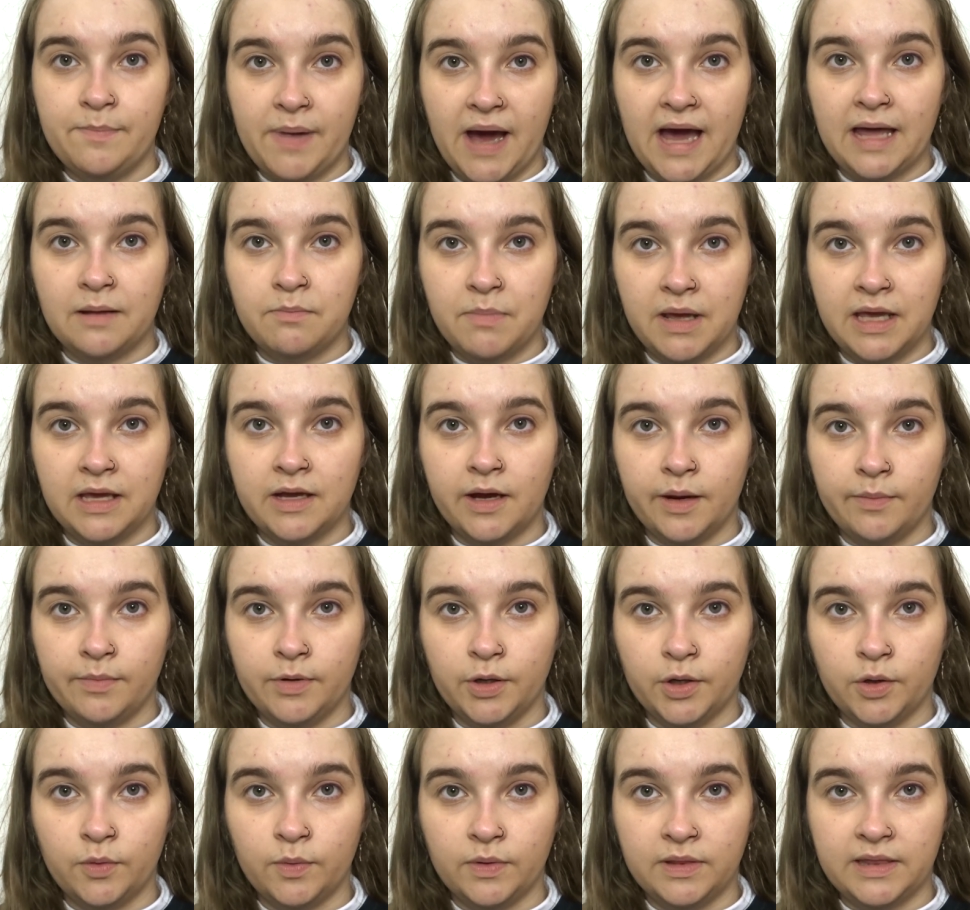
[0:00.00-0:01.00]
makeup
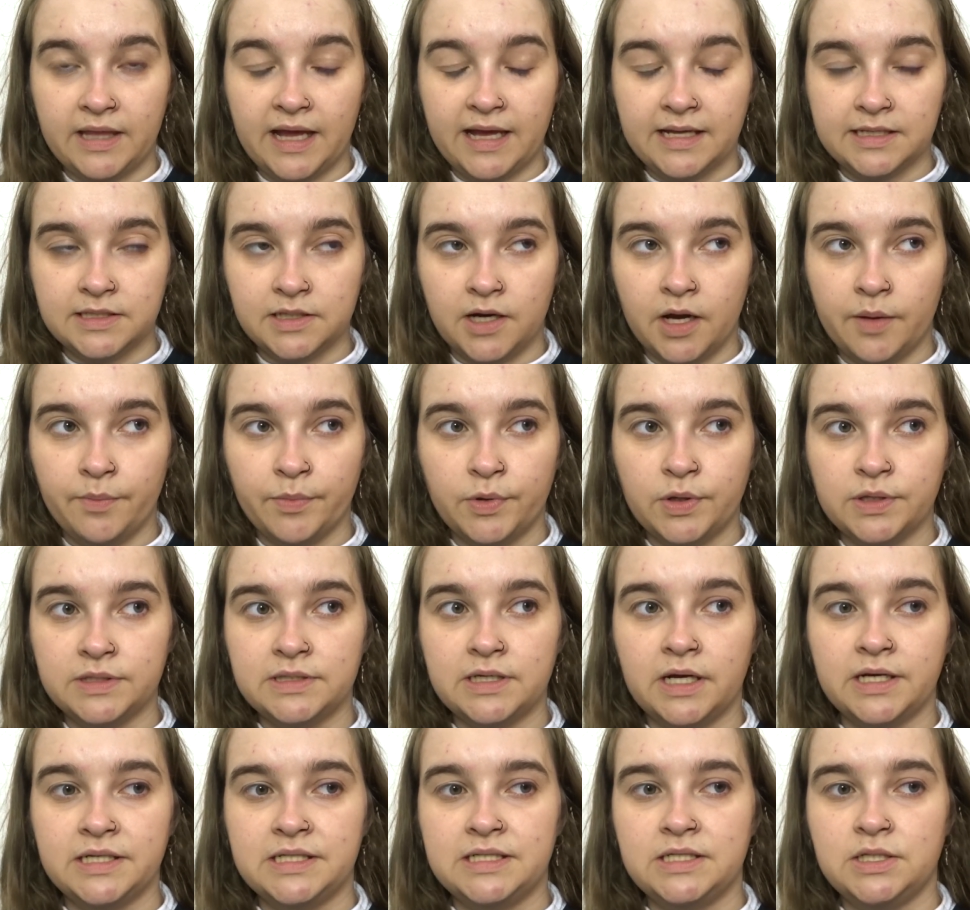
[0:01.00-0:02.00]
look with that time, because
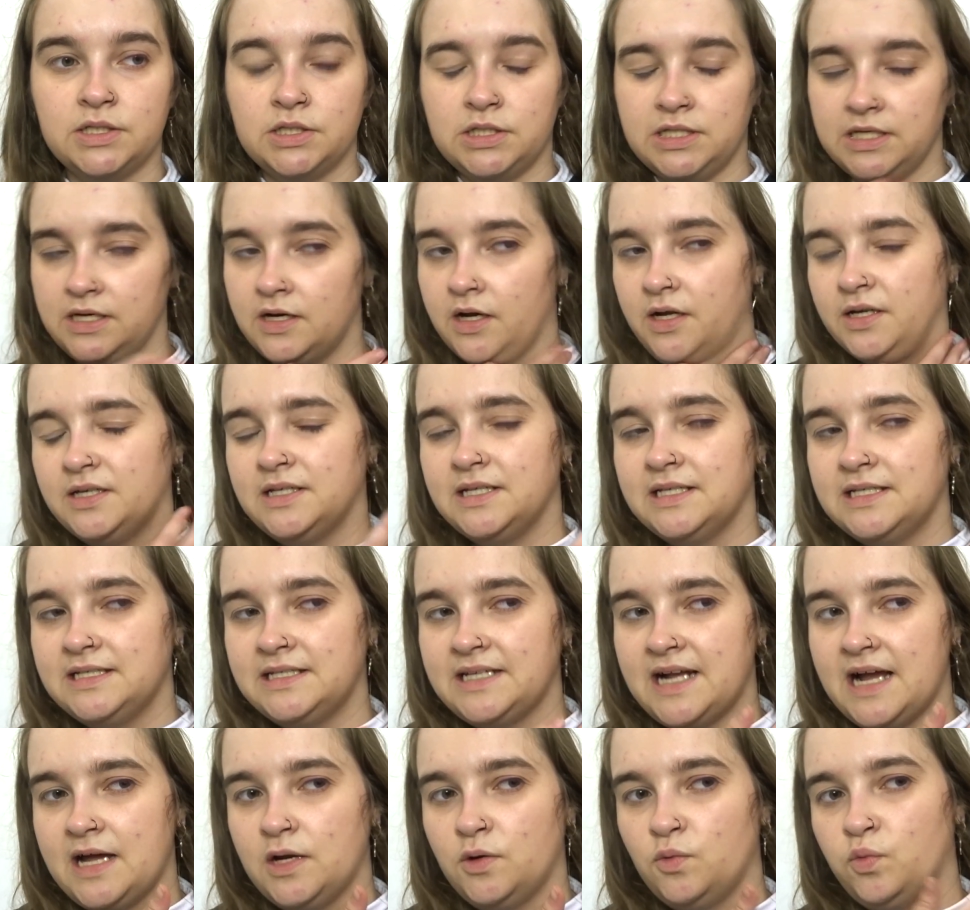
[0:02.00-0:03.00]
I didn't
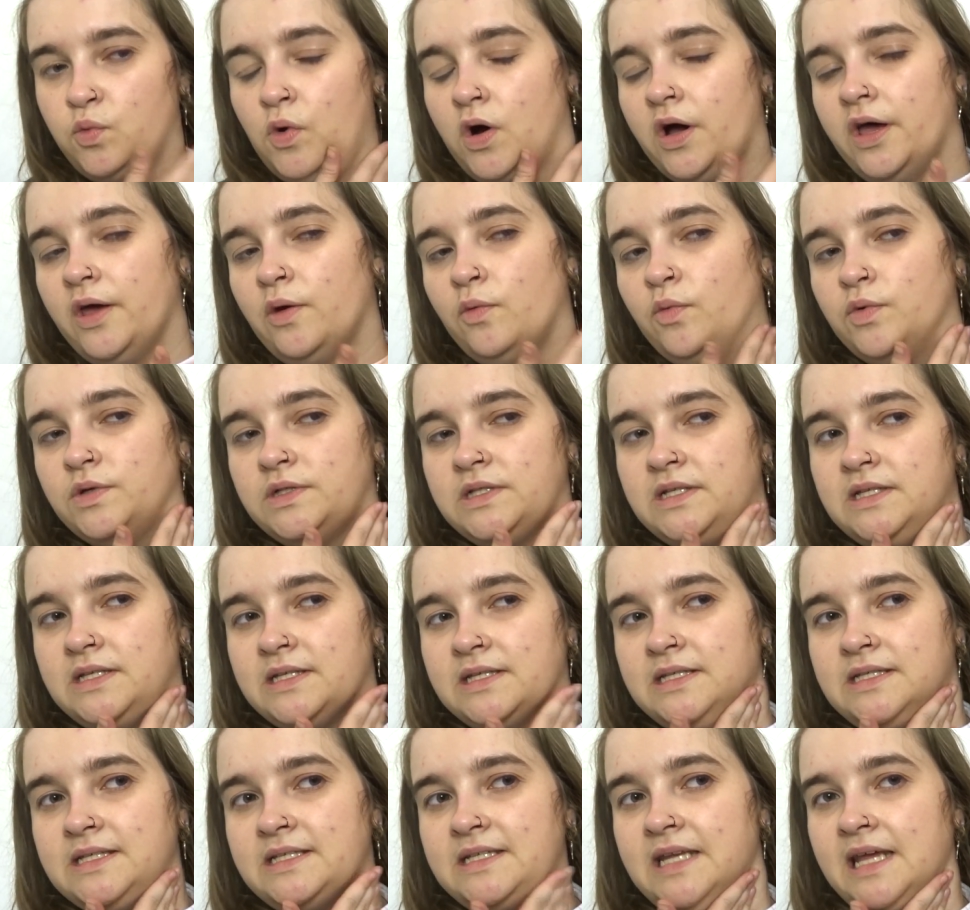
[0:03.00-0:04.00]
understand why it wasn't
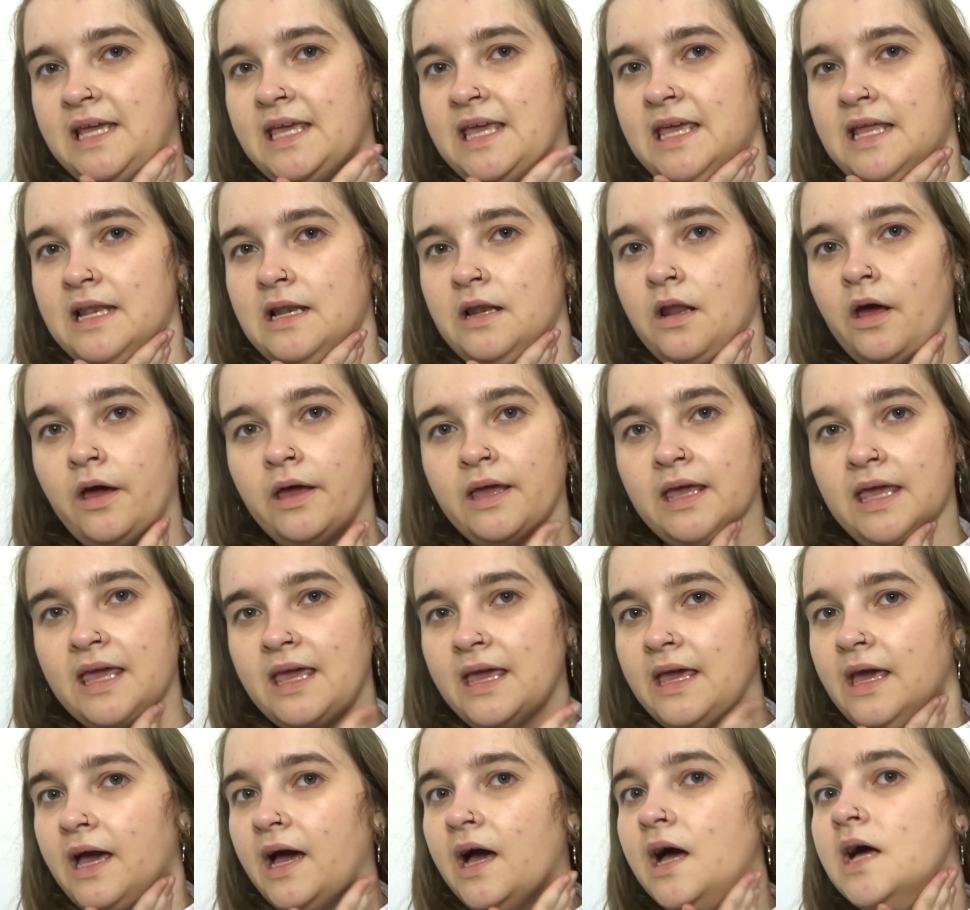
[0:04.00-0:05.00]
sticking like
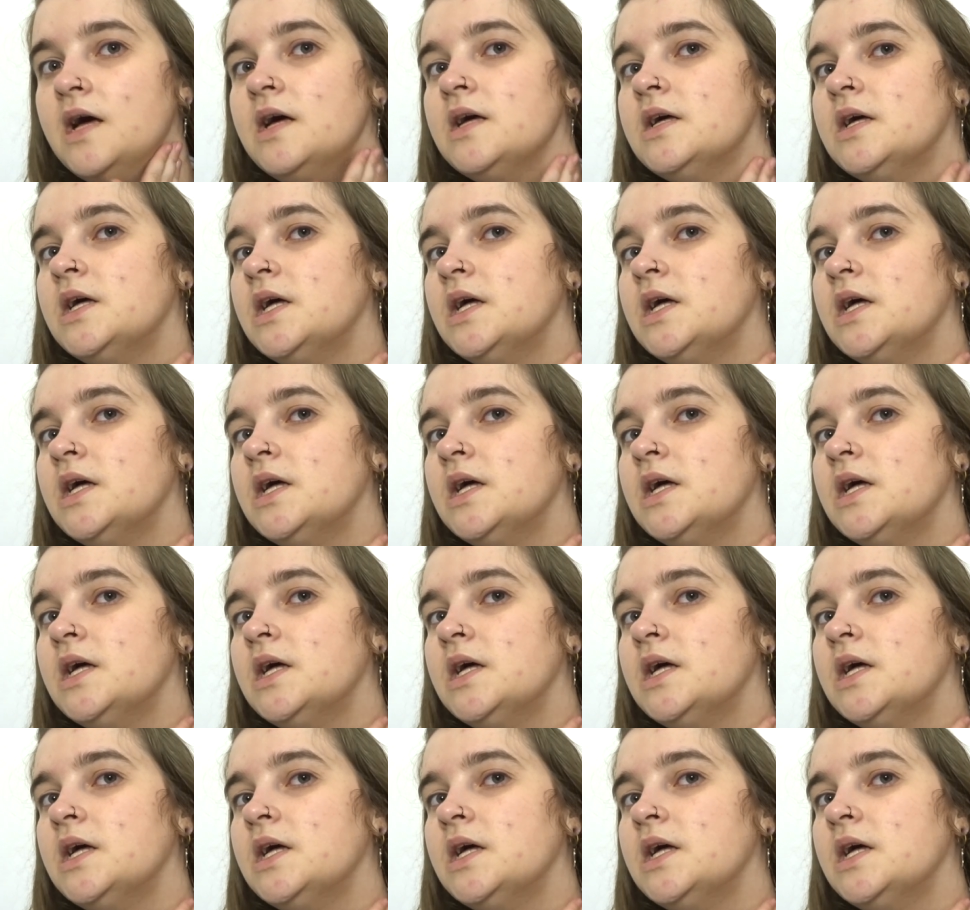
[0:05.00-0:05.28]
here.